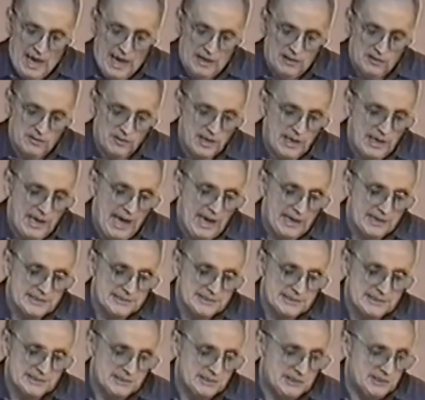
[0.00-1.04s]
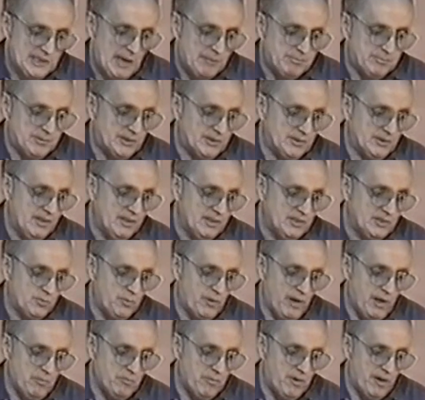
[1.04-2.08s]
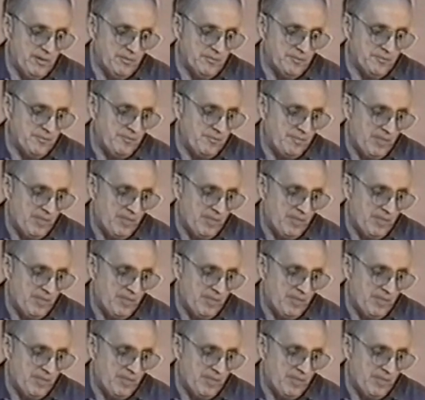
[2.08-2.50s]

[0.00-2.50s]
And look at Acts chapter 21.